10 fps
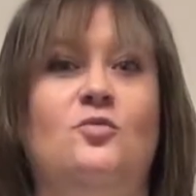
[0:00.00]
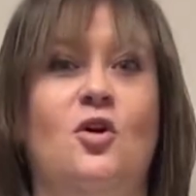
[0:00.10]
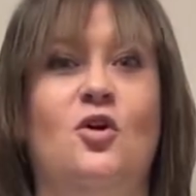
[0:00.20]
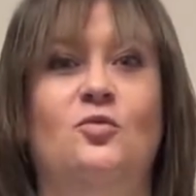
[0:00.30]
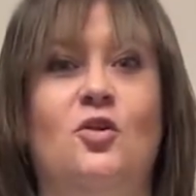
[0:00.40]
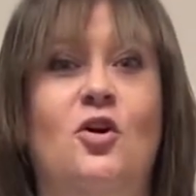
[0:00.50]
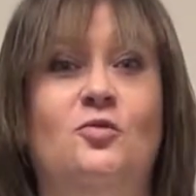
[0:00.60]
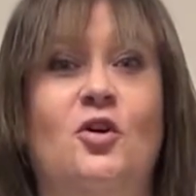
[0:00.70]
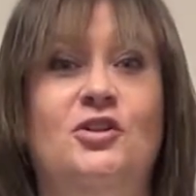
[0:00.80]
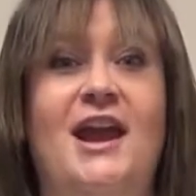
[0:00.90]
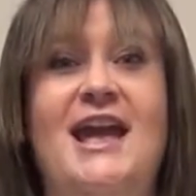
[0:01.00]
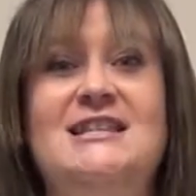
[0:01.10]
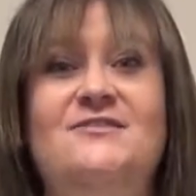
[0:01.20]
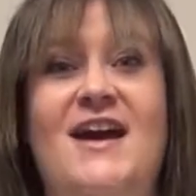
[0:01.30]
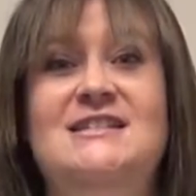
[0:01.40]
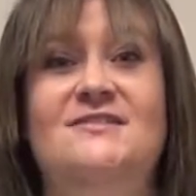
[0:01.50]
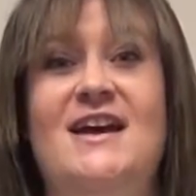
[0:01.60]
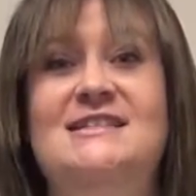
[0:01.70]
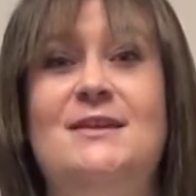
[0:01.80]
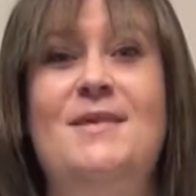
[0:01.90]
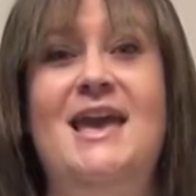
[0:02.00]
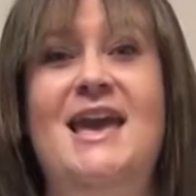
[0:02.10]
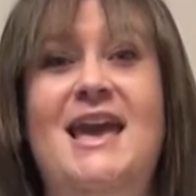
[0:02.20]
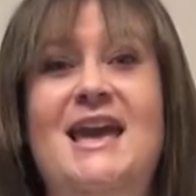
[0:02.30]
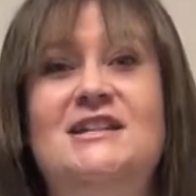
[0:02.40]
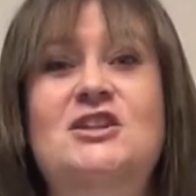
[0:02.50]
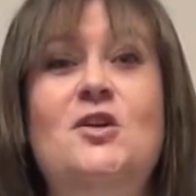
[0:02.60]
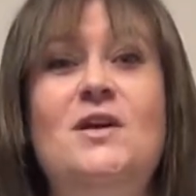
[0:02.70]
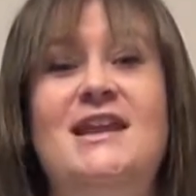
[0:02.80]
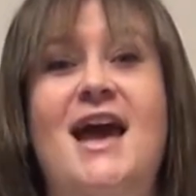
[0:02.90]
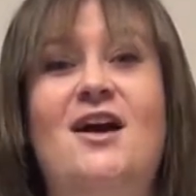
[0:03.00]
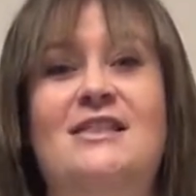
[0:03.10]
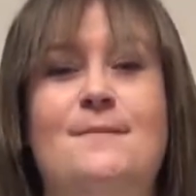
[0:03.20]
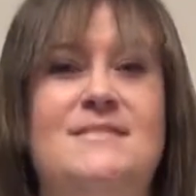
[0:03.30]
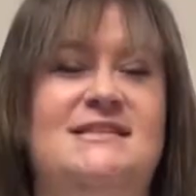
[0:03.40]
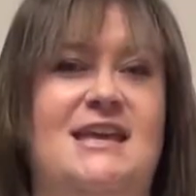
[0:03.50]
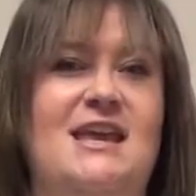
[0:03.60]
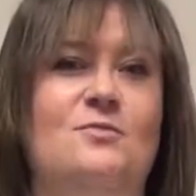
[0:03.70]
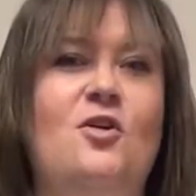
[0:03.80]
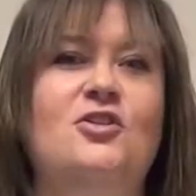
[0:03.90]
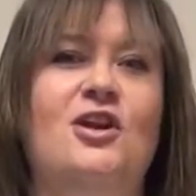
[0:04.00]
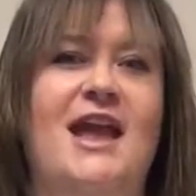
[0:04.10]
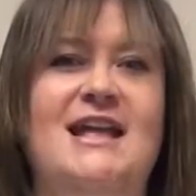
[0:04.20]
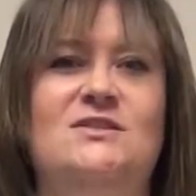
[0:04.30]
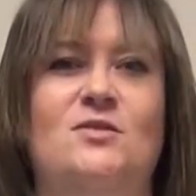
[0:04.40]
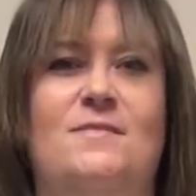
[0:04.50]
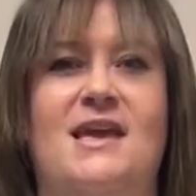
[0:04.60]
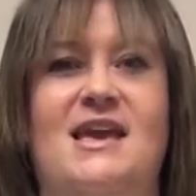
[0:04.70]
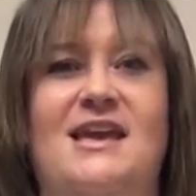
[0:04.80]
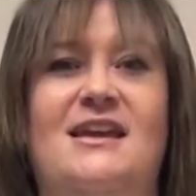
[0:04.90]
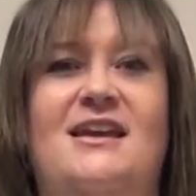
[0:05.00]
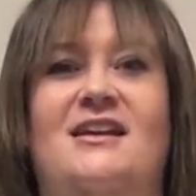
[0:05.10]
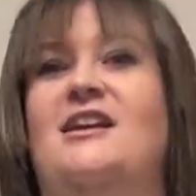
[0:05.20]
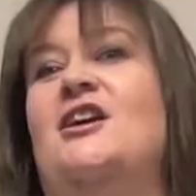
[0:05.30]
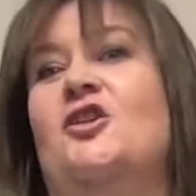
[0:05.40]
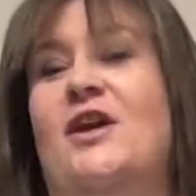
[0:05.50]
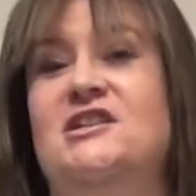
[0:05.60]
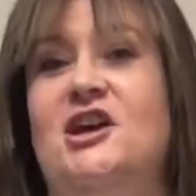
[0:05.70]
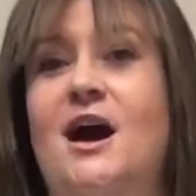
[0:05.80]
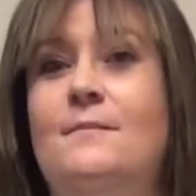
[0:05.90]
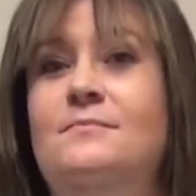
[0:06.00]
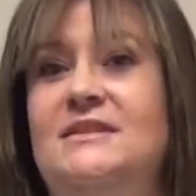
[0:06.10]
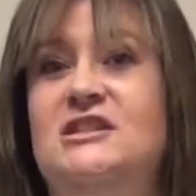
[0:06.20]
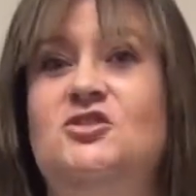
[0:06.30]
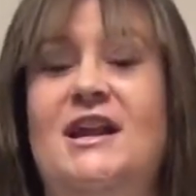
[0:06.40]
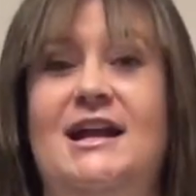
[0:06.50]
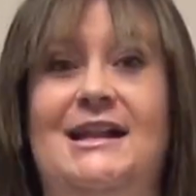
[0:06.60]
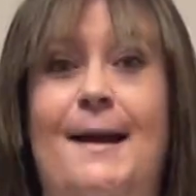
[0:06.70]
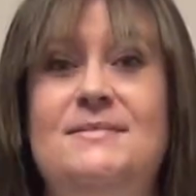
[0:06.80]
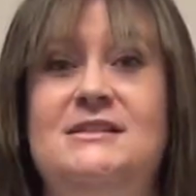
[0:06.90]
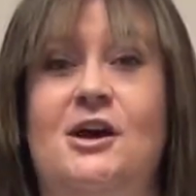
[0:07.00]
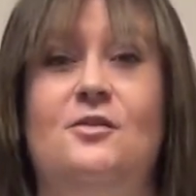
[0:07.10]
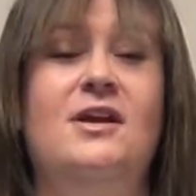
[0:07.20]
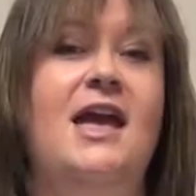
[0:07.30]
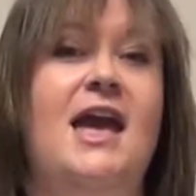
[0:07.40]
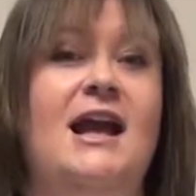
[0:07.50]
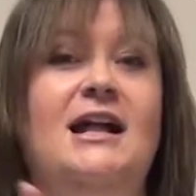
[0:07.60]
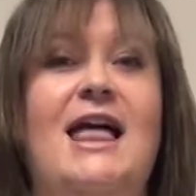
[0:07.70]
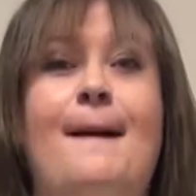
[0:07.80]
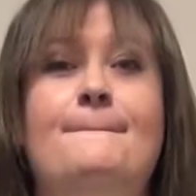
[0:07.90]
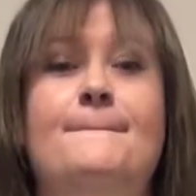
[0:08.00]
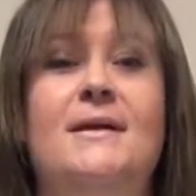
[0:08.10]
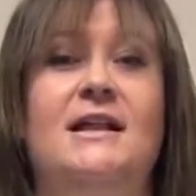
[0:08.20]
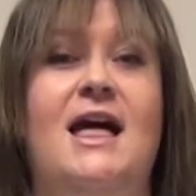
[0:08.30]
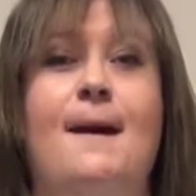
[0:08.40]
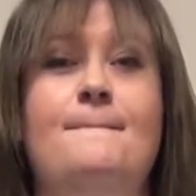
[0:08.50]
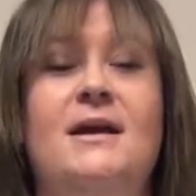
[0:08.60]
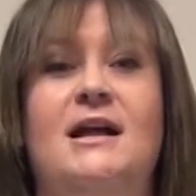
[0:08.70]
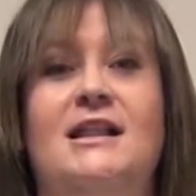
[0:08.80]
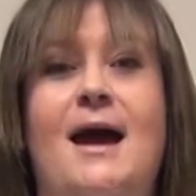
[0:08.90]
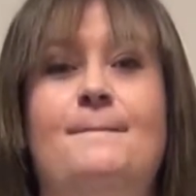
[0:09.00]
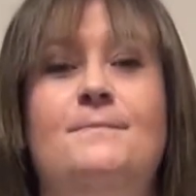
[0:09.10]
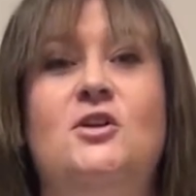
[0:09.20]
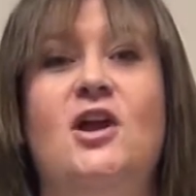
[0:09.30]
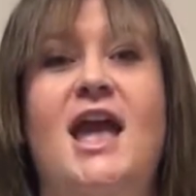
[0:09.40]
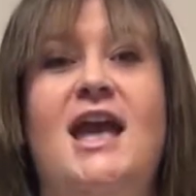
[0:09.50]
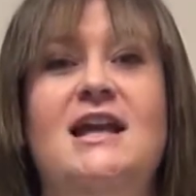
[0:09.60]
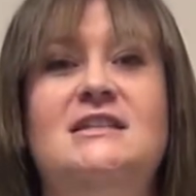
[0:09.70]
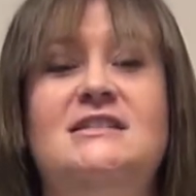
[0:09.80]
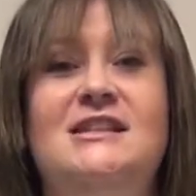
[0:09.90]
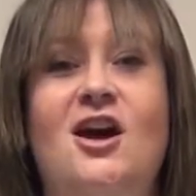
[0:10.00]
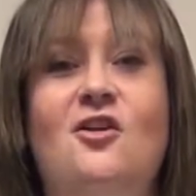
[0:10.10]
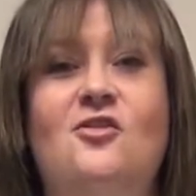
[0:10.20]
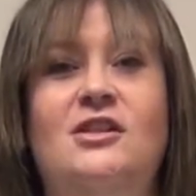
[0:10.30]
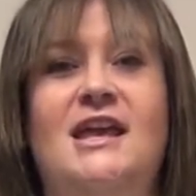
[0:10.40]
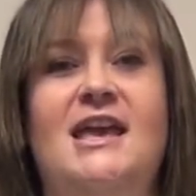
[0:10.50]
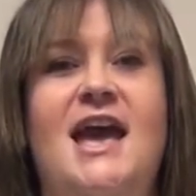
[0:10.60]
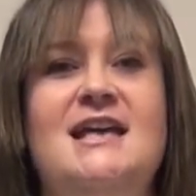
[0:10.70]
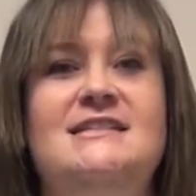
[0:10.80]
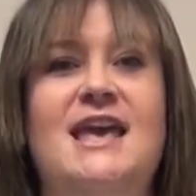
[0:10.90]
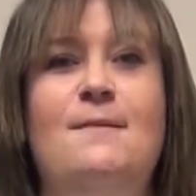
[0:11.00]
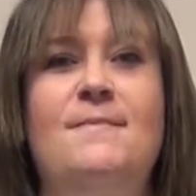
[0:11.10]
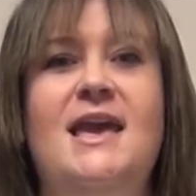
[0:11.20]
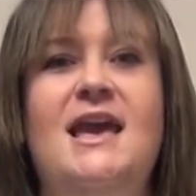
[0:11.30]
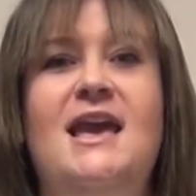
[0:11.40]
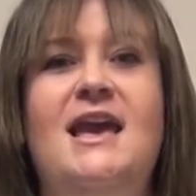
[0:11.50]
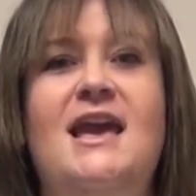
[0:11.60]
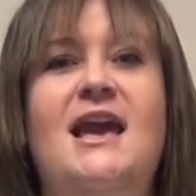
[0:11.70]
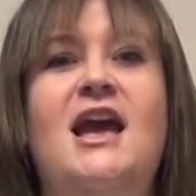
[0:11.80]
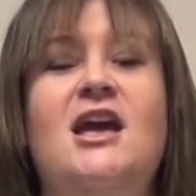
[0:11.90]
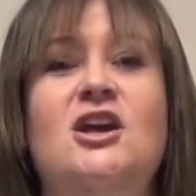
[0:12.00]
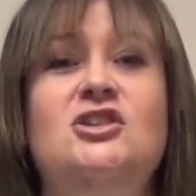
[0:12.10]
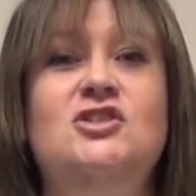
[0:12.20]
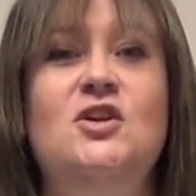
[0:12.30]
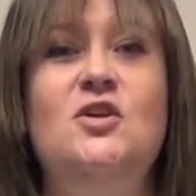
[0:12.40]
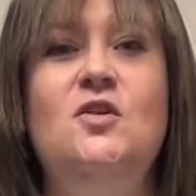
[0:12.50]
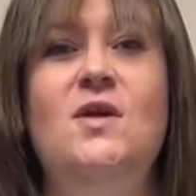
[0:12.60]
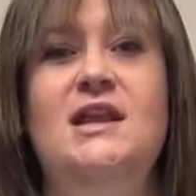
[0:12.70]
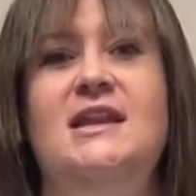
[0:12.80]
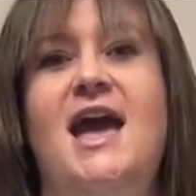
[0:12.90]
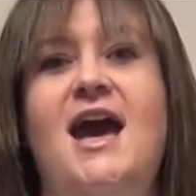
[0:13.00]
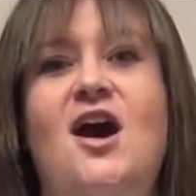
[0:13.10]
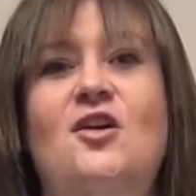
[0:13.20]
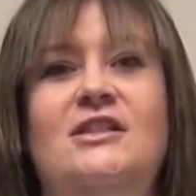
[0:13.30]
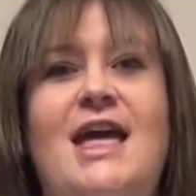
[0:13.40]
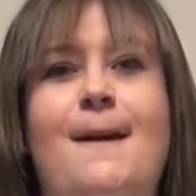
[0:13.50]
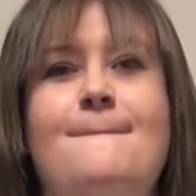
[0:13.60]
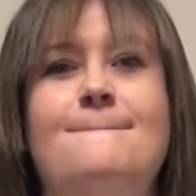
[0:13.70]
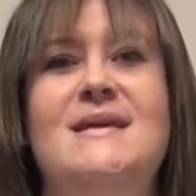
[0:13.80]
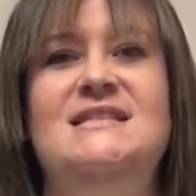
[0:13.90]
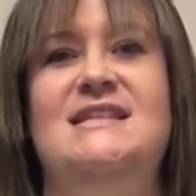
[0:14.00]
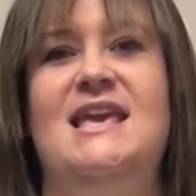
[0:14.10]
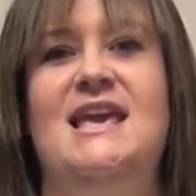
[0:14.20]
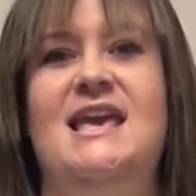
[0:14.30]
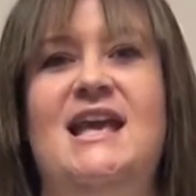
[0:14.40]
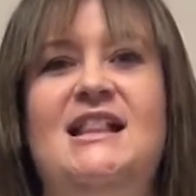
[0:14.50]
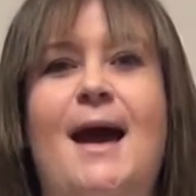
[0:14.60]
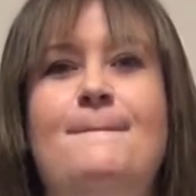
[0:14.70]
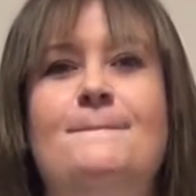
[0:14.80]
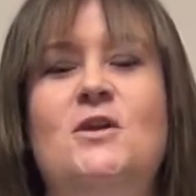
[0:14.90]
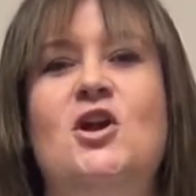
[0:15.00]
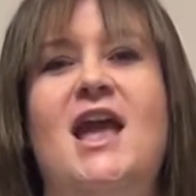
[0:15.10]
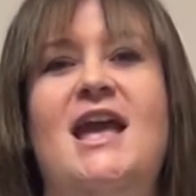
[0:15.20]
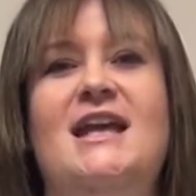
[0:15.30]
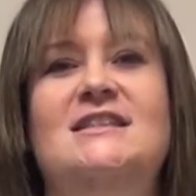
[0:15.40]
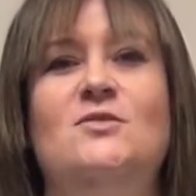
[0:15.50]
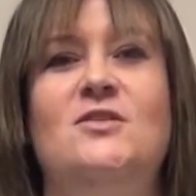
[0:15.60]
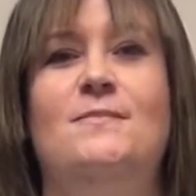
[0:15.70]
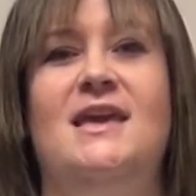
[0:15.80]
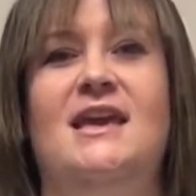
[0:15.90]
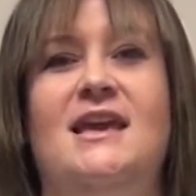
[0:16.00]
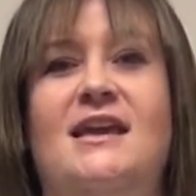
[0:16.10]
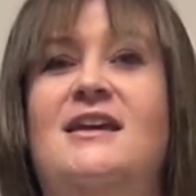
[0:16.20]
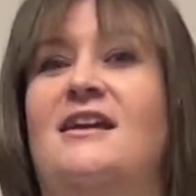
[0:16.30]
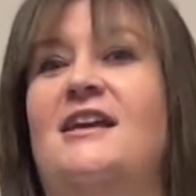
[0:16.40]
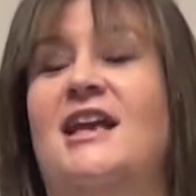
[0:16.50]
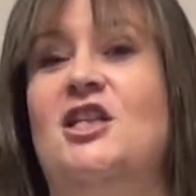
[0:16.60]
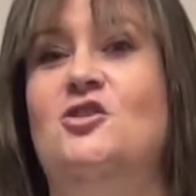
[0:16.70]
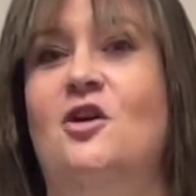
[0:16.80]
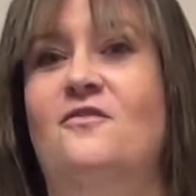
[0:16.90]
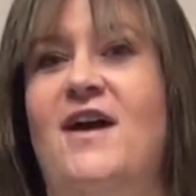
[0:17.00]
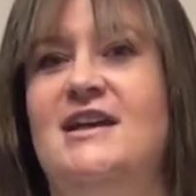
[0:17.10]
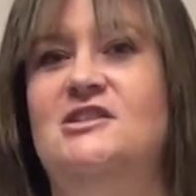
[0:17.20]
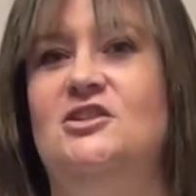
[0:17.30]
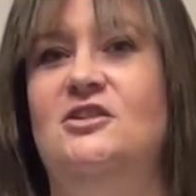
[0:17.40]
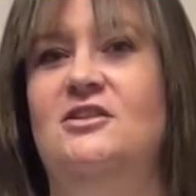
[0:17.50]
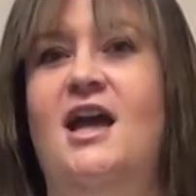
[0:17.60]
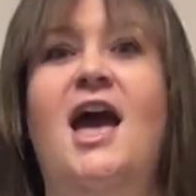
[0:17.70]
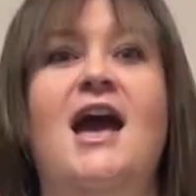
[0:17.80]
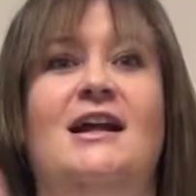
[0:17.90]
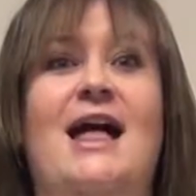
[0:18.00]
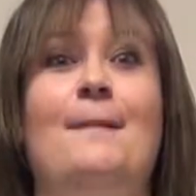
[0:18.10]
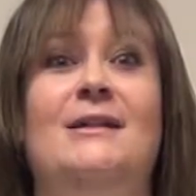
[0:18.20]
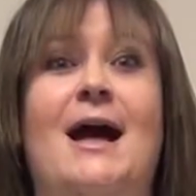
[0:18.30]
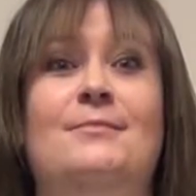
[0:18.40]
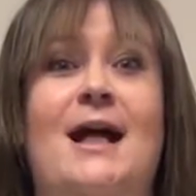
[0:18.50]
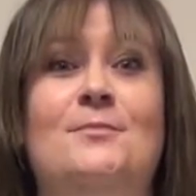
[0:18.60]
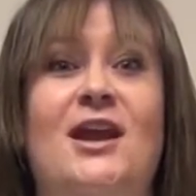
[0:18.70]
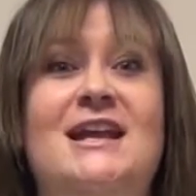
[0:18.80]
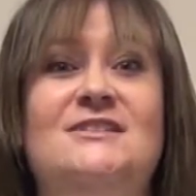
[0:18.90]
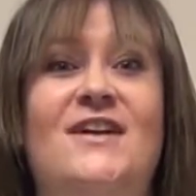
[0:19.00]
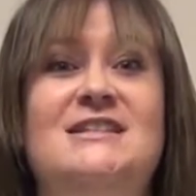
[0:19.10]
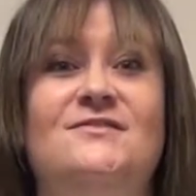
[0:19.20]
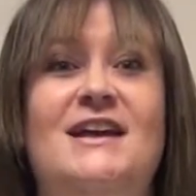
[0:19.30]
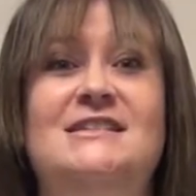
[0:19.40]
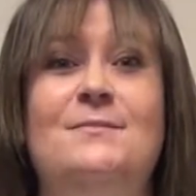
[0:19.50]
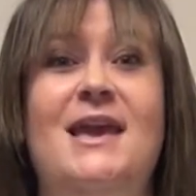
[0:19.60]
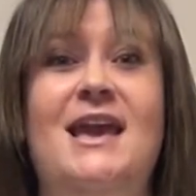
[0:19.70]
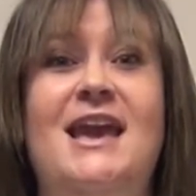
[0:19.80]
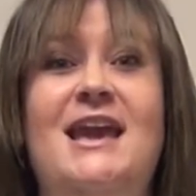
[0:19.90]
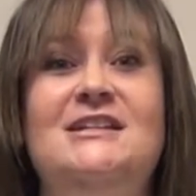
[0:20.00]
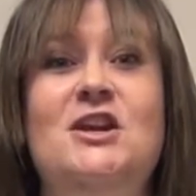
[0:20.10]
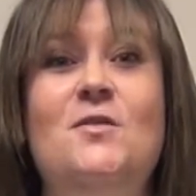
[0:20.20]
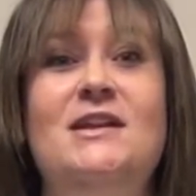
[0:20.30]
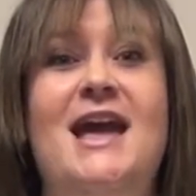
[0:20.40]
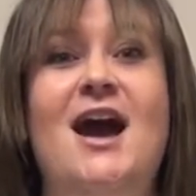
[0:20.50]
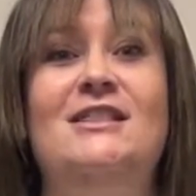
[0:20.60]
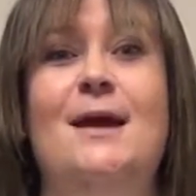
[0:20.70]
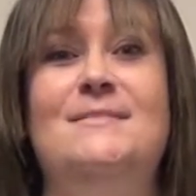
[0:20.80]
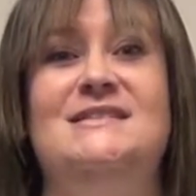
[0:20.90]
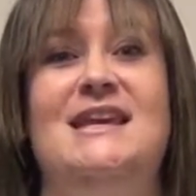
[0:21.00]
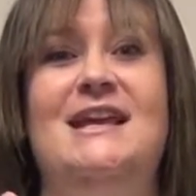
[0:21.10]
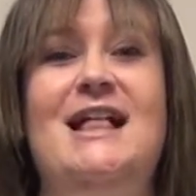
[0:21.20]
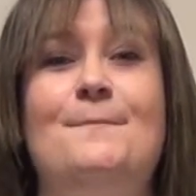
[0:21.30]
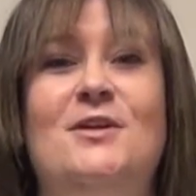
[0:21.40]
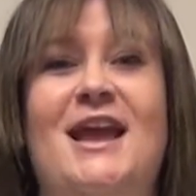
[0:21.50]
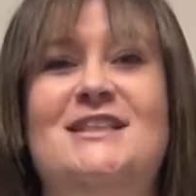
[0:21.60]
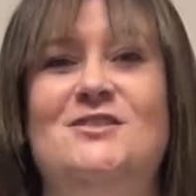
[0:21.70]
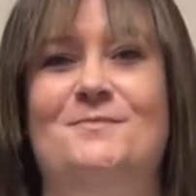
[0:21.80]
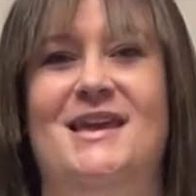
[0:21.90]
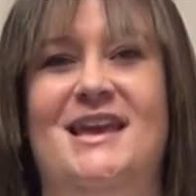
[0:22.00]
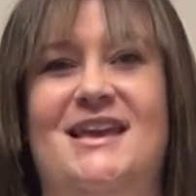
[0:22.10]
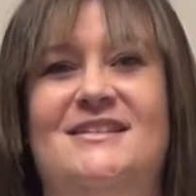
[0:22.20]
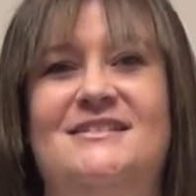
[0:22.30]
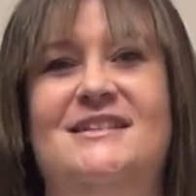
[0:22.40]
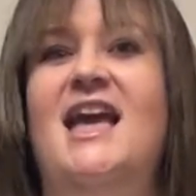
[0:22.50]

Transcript: Roll, roll, roll your hands fast as fast can be. Do it now, let me see. Roll your hands with me. Great job. Let's try to clap slow. Clap, clap, clap your hands slowly as can be. Do it now, let me see. Clap your hands with me. Can you go faster? Clap, clap, clap your hands fast as fast can be. Do it now, let me see. Clap your hands with me.